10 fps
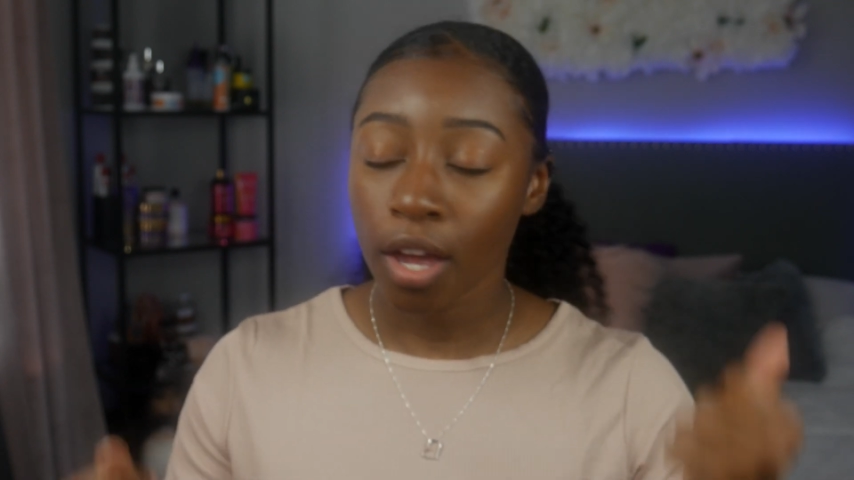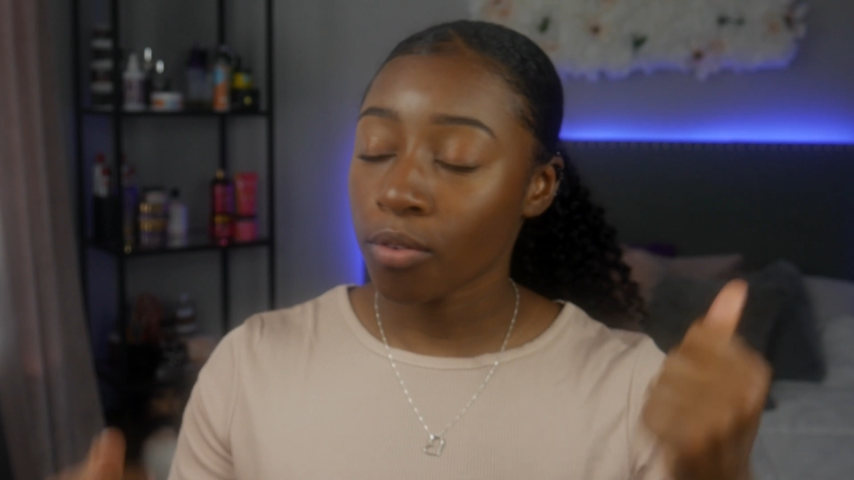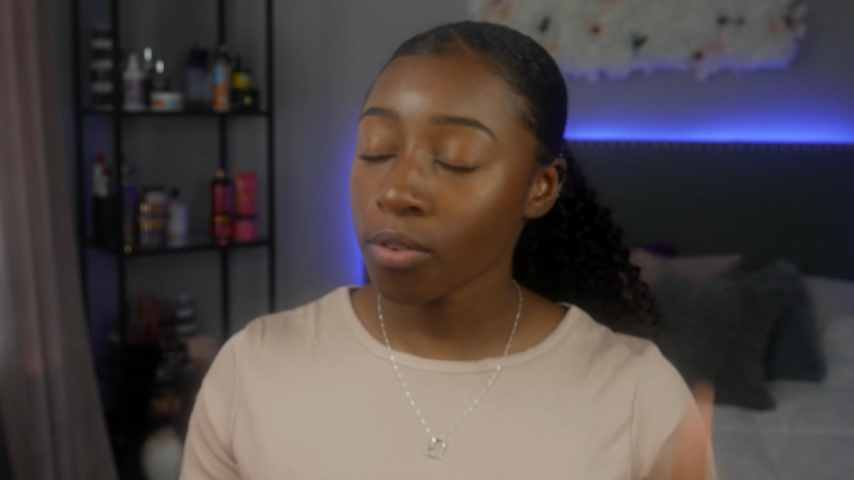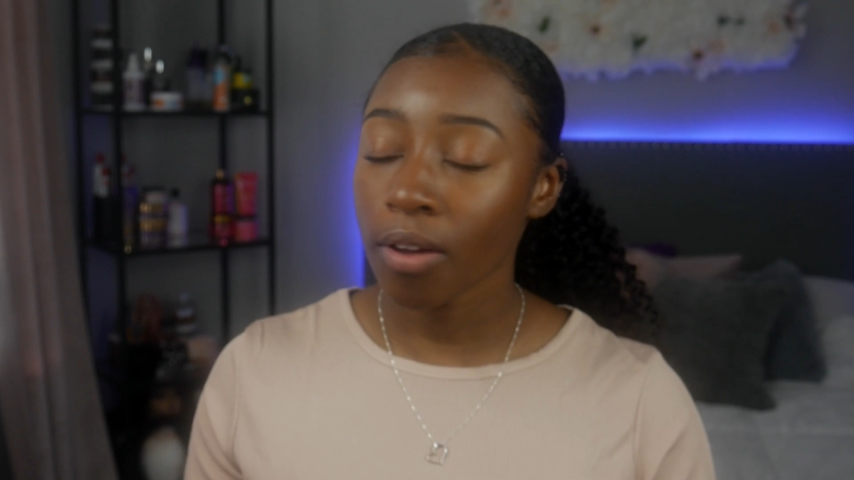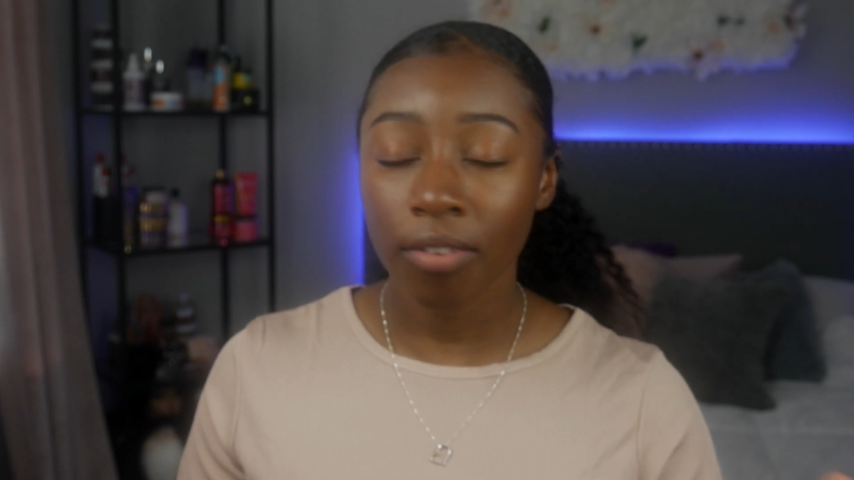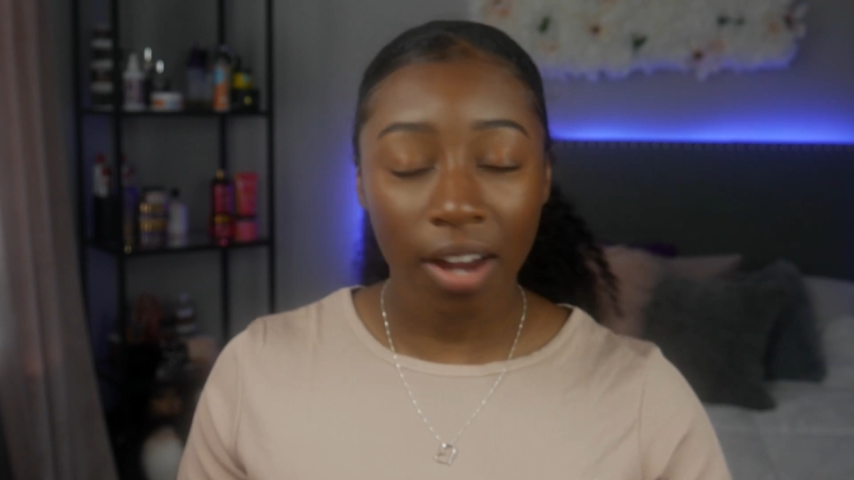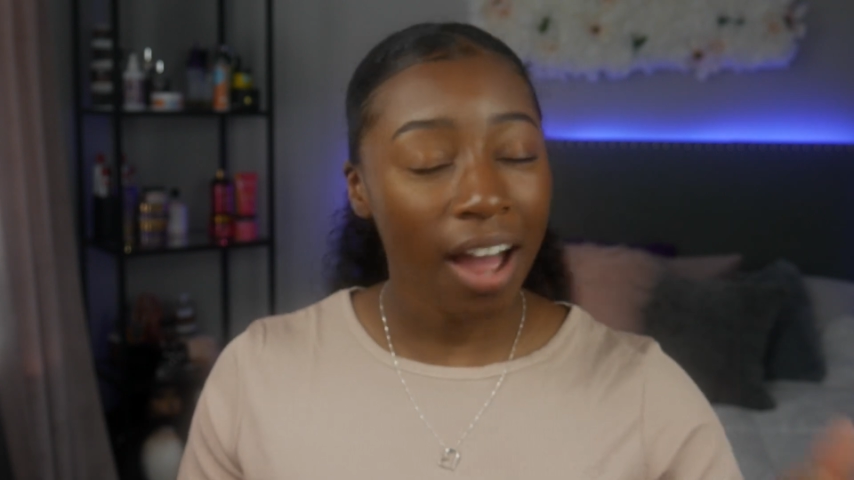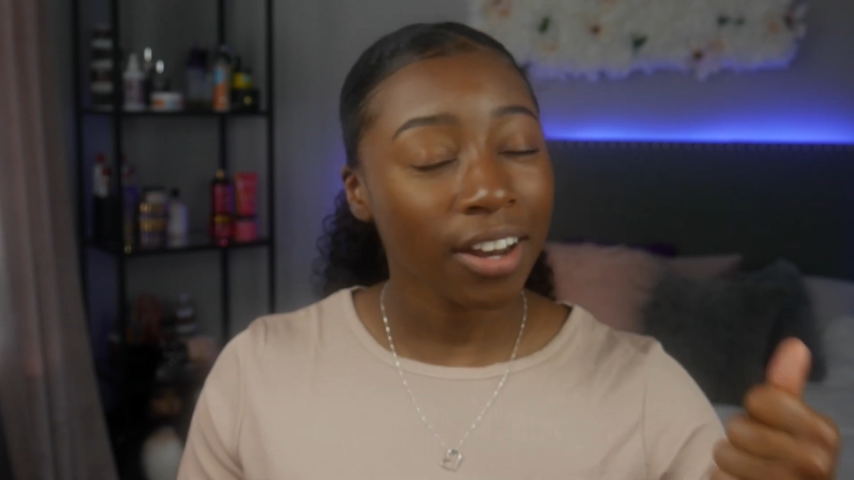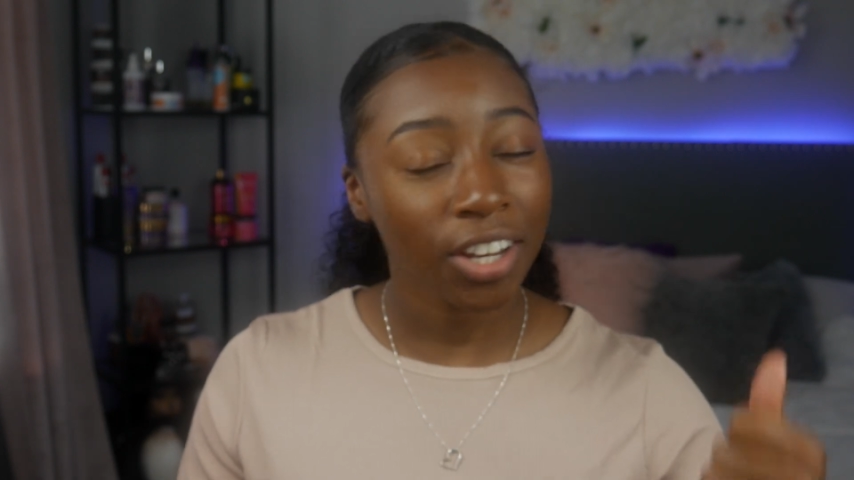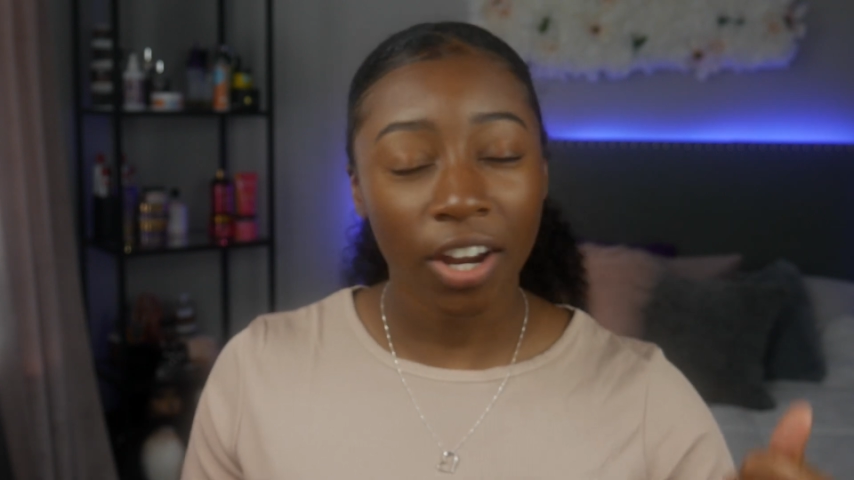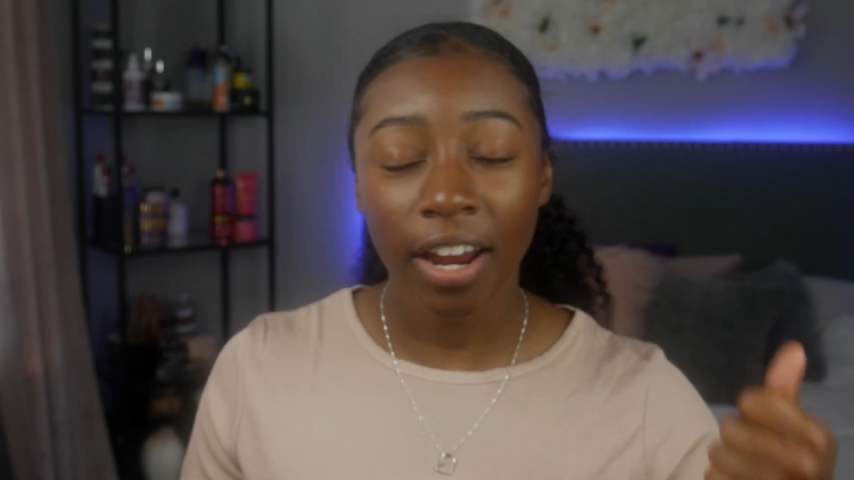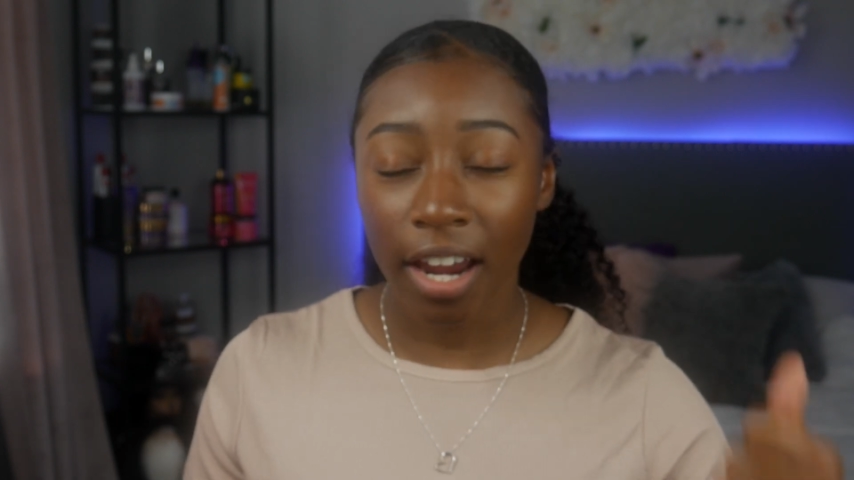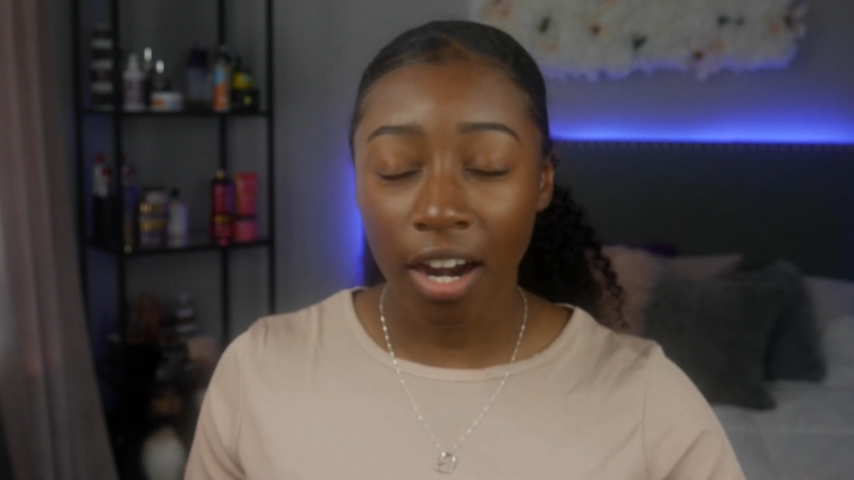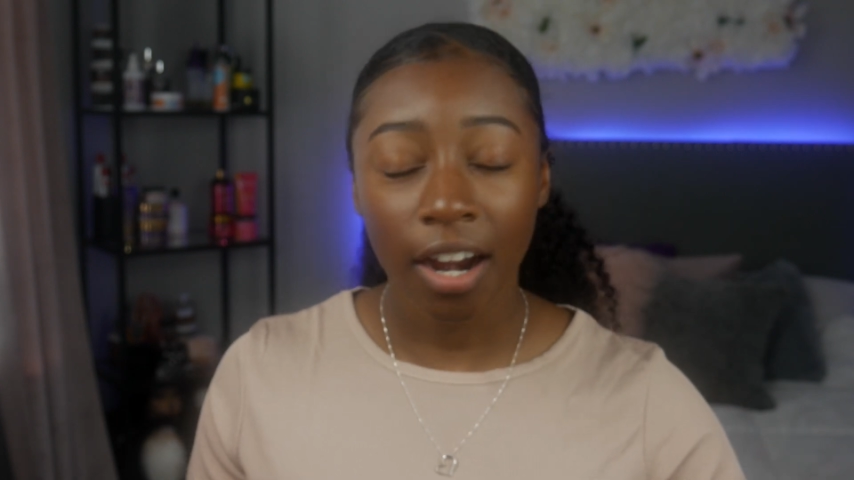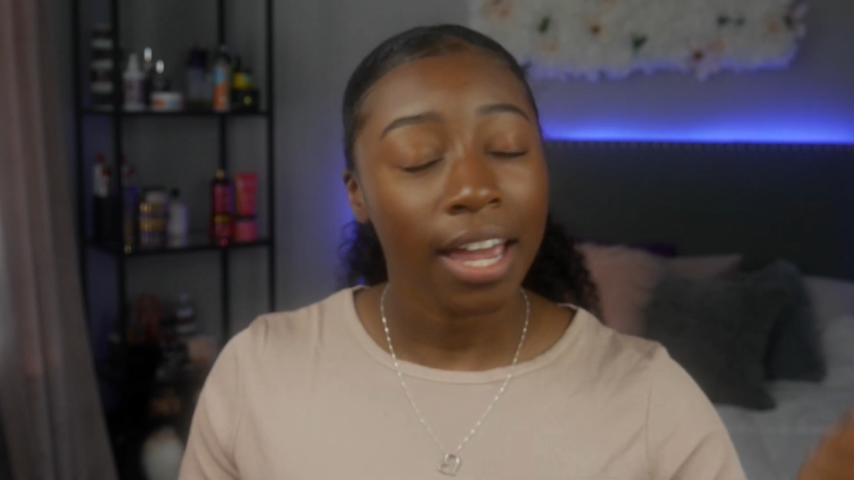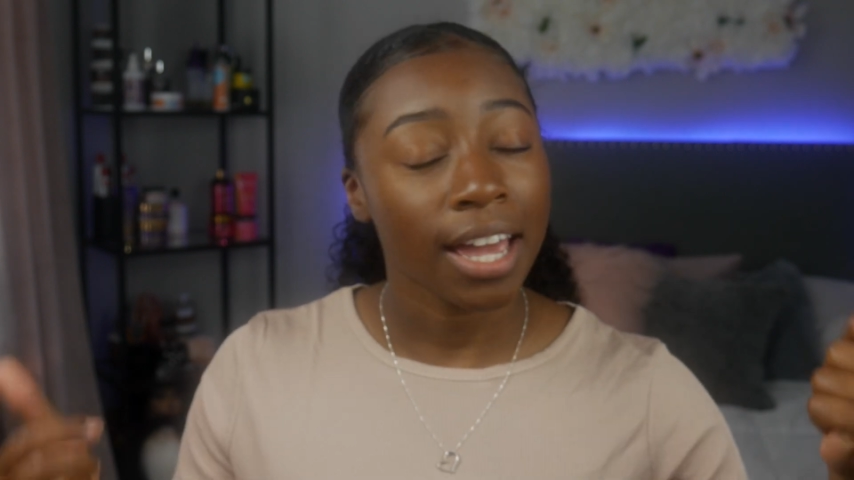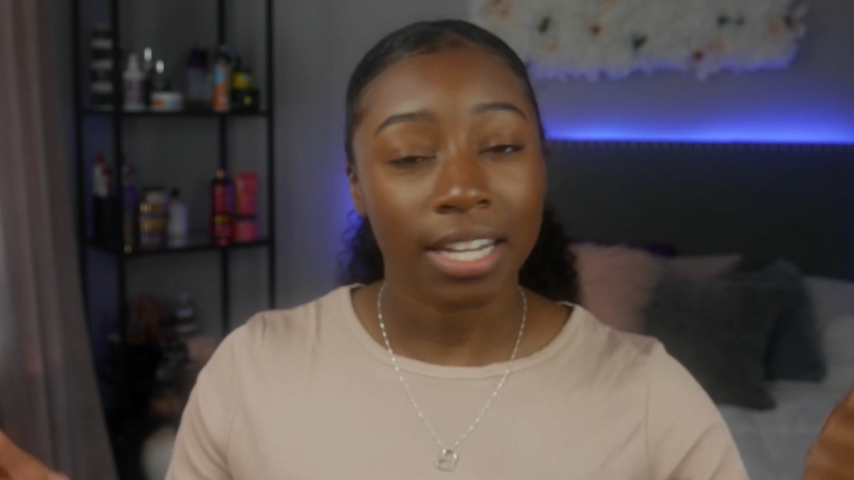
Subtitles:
if you've ever gotten your hair